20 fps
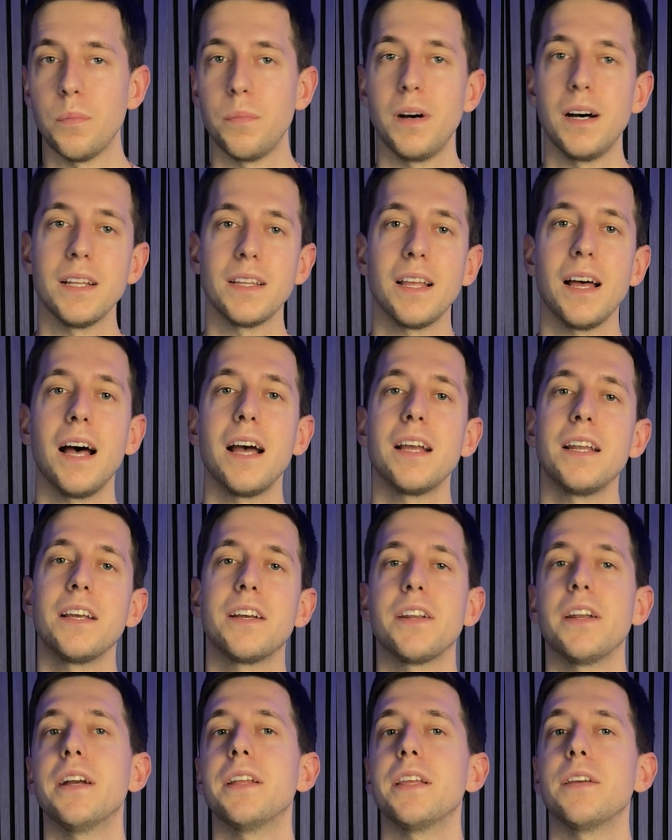but highly
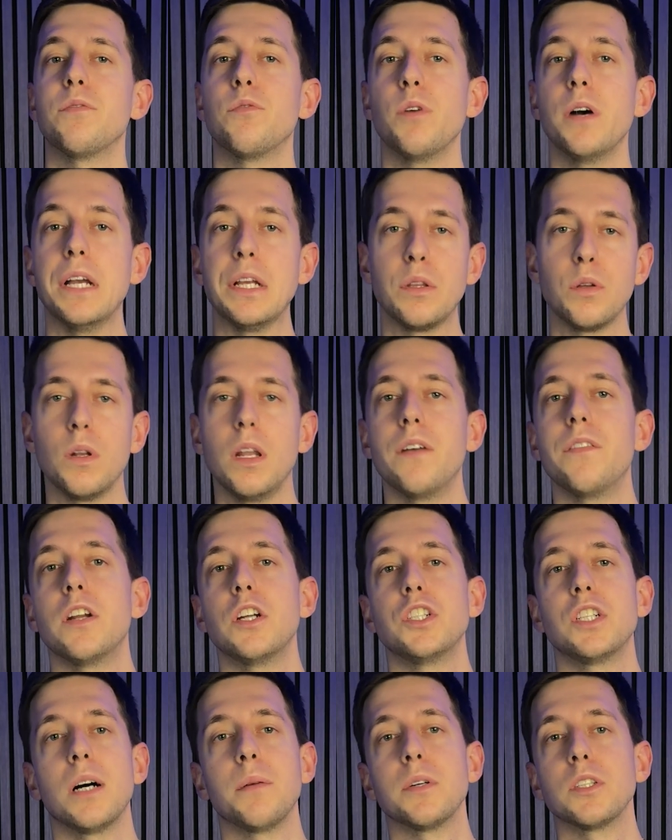creative way to
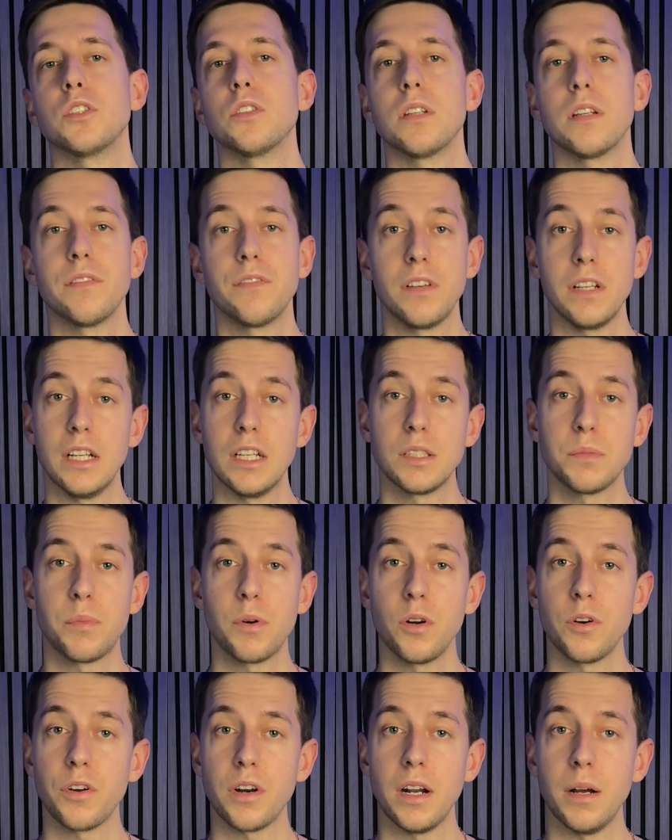leverage Amazon affiliates
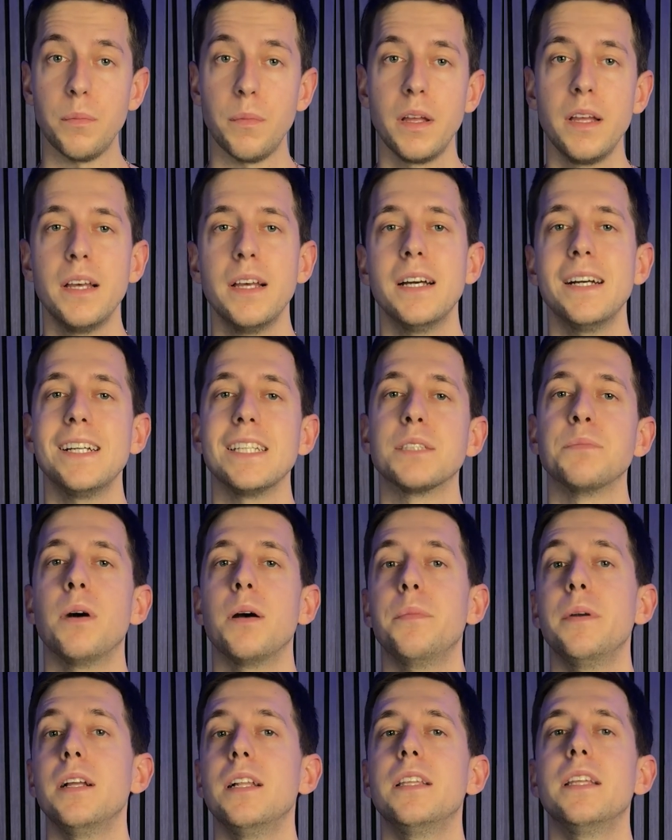program is
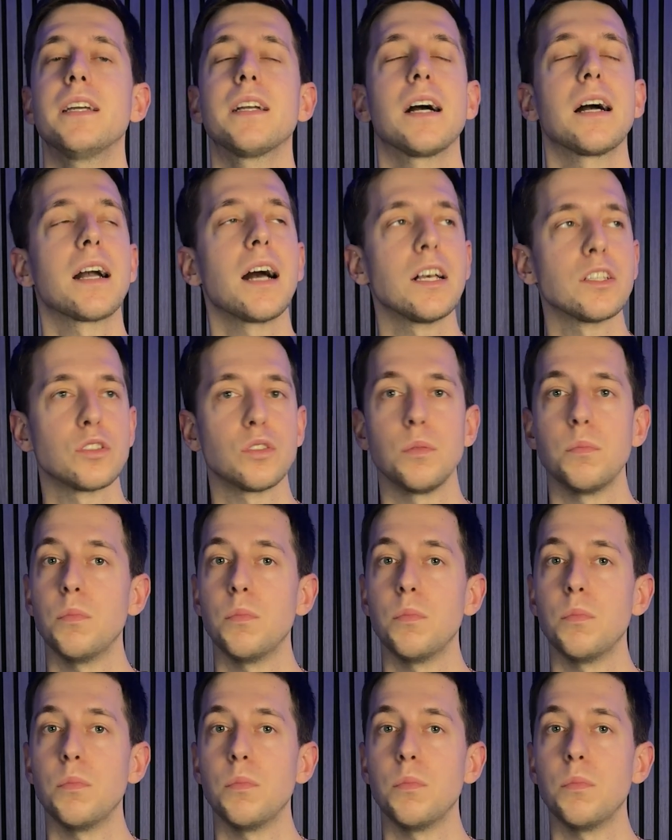by building a custom